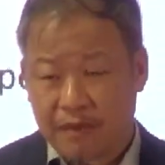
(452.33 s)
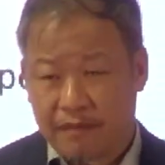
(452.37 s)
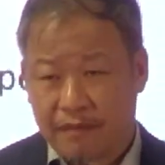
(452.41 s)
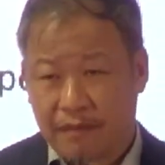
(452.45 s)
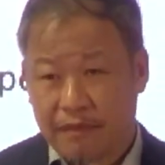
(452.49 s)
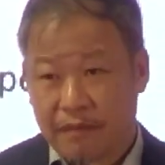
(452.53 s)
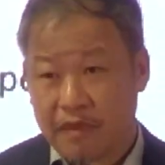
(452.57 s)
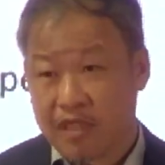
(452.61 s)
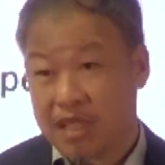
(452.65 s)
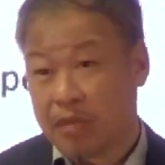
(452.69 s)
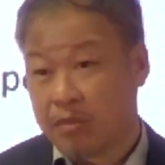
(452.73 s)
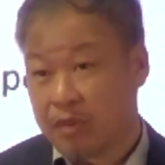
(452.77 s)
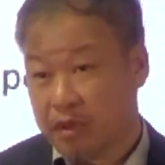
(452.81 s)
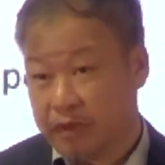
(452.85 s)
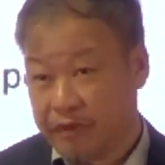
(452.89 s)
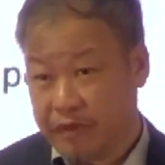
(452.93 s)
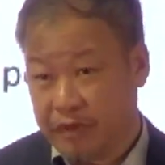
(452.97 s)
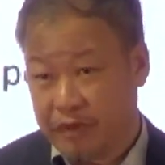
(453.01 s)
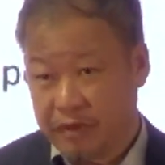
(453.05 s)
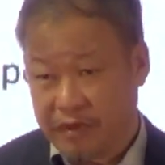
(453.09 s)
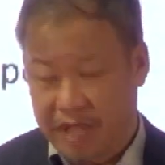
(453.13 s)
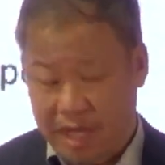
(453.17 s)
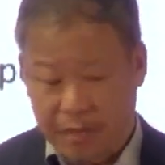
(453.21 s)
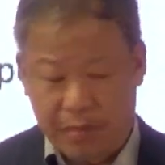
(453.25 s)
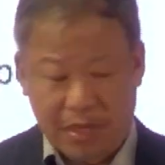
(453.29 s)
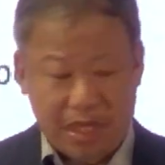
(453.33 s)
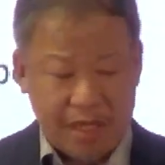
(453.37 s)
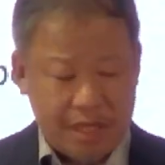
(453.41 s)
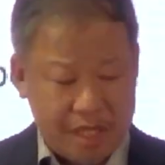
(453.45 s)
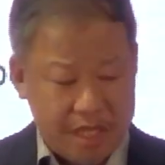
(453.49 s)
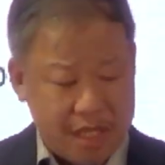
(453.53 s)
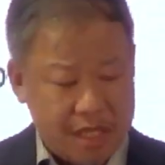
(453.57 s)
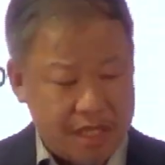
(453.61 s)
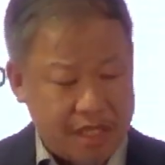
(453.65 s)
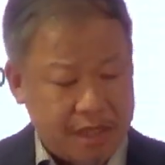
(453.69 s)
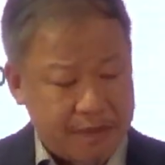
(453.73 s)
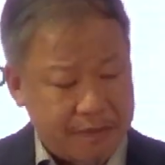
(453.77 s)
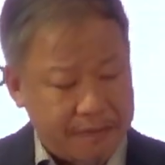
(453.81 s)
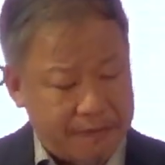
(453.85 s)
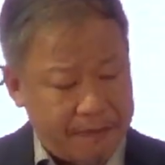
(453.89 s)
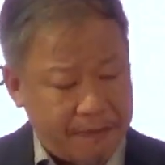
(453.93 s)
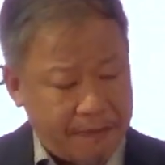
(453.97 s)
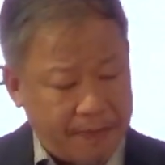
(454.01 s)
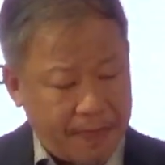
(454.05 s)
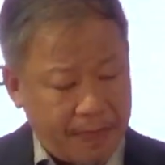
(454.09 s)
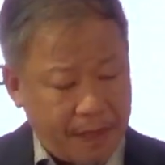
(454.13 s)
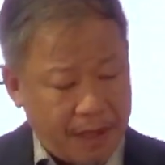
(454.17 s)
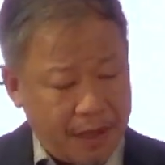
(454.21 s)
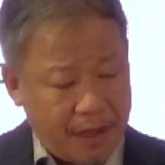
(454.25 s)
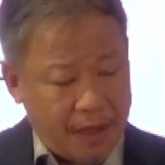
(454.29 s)
Some of them are here.
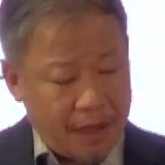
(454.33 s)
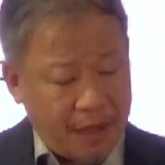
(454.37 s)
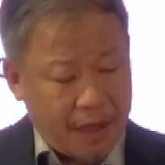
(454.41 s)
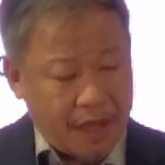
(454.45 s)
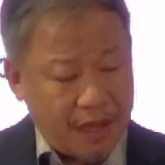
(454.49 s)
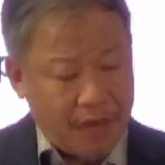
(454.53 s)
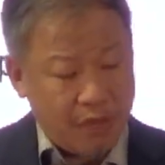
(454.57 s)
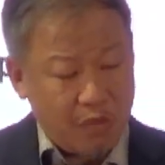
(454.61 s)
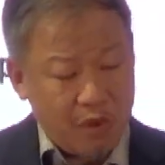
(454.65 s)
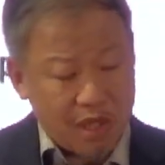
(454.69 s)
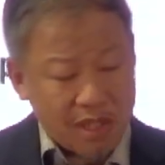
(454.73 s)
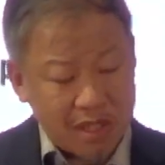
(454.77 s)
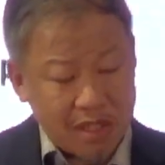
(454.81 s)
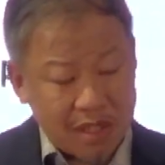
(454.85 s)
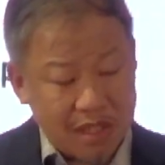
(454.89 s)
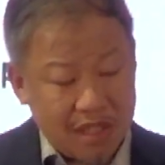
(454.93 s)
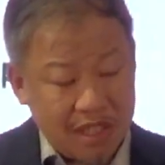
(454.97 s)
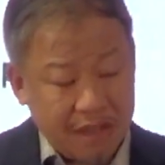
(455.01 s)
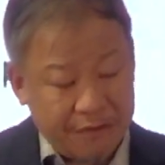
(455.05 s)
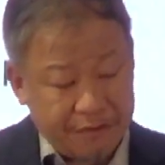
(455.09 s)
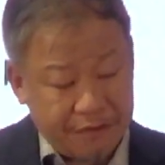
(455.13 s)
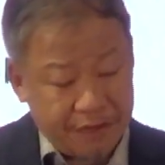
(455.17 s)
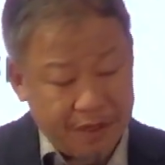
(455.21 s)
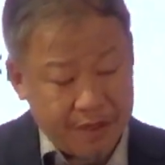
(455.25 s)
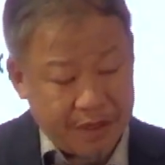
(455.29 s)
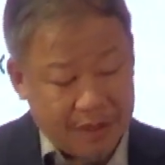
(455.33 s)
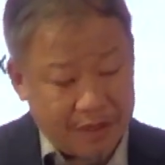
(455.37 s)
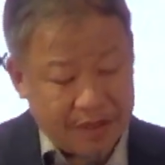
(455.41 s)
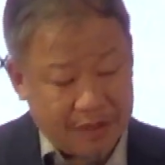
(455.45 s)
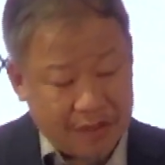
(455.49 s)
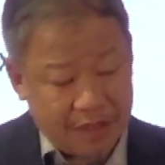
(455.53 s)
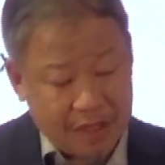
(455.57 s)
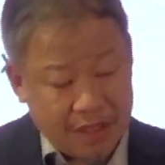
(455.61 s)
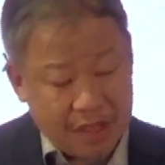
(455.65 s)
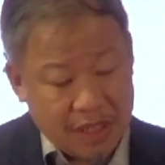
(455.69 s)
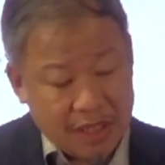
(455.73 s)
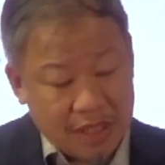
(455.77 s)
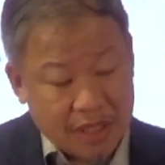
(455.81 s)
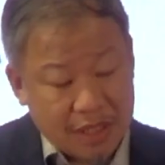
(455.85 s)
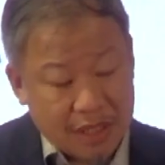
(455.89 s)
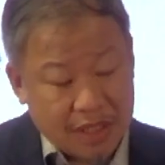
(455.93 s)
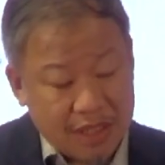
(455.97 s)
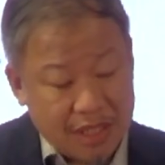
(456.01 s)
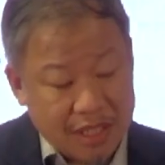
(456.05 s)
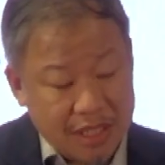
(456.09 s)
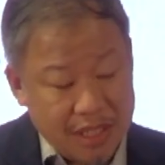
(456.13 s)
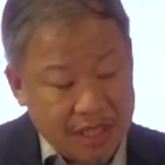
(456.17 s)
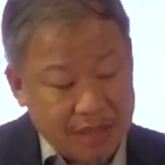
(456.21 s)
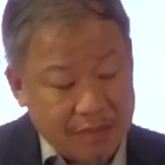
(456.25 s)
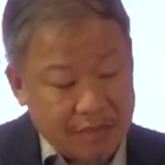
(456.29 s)
And what's the difference in the
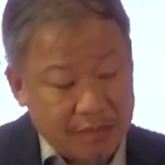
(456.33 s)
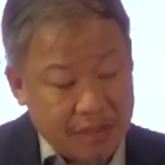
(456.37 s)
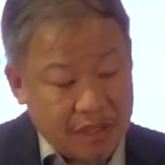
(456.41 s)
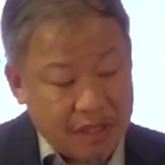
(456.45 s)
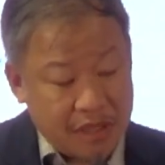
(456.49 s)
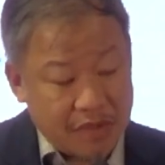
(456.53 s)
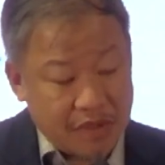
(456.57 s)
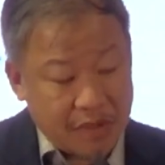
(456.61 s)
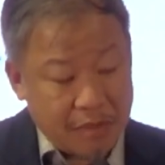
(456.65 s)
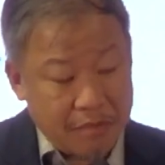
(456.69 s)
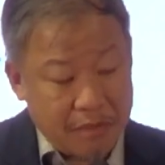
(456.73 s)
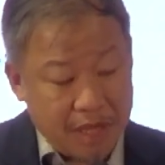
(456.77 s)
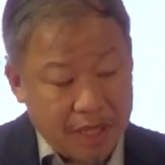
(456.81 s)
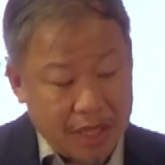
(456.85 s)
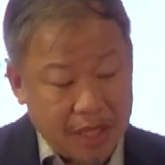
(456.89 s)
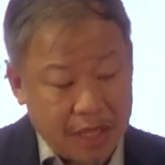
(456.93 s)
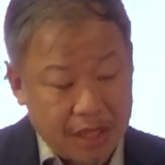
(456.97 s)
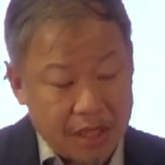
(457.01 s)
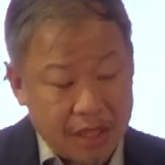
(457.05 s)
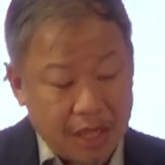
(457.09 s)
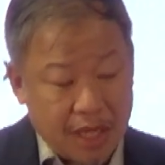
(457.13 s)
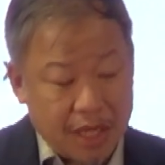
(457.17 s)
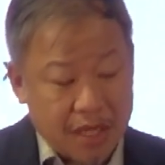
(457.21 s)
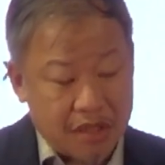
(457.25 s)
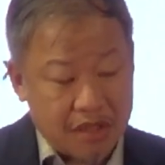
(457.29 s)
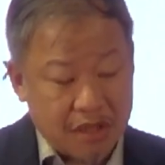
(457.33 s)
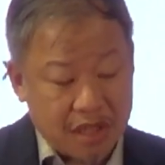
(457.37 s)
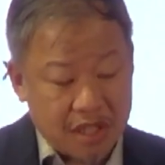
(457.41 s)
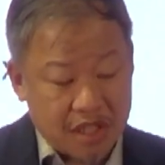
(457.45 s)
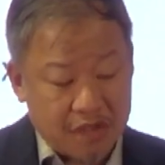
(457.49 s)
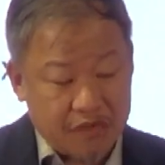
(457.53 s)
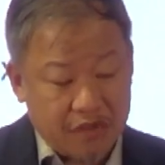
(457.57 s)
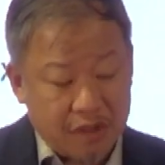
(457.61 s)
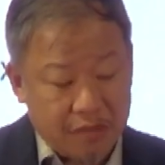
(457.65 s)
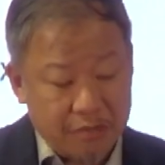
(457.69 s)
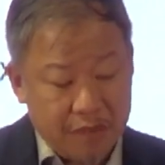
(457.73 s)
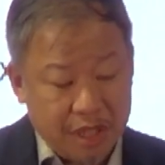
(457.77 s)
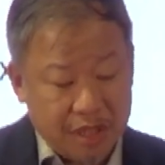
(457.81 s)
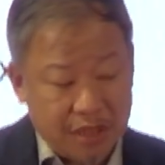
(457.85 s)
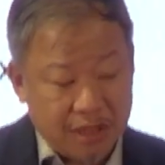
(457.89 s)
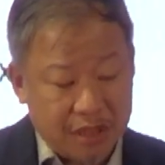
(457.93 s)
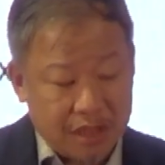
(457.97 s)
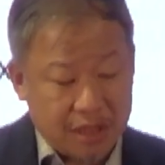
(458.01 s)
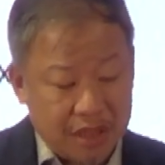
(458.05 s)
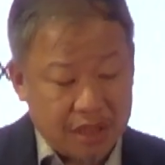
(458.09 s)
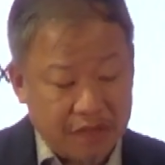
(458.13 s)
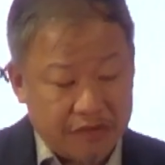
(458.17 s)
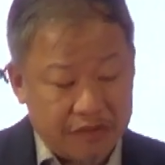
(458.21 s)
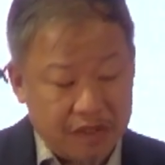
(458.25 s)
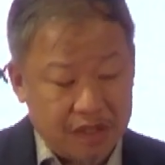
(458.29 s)
team in terms of making and transforming the
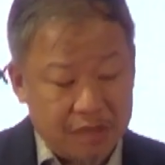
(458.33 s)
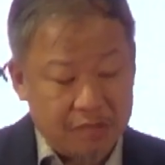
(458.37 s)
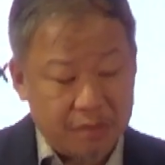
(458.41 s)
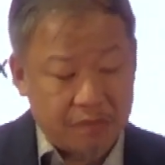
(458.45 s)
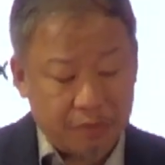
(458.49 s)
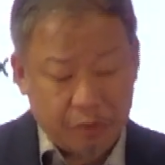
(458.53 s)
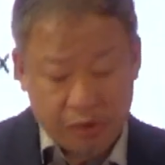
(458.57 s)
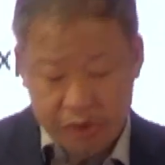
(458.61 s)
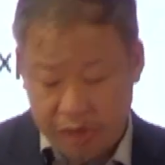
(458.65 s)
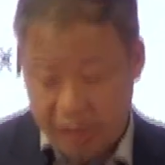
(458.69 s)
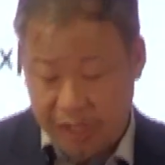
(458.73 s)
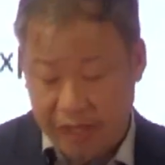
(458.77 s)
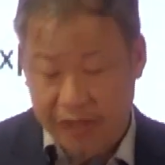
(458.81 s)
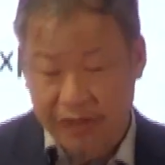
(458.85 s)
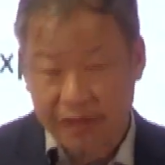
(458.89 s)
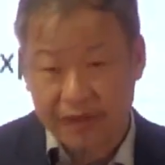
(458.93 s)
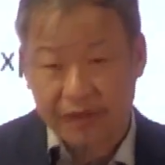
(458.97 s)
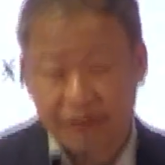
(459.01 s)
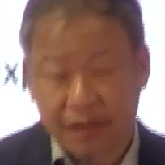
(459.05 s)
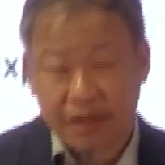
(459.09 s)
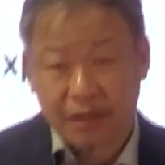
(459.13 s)
development projects?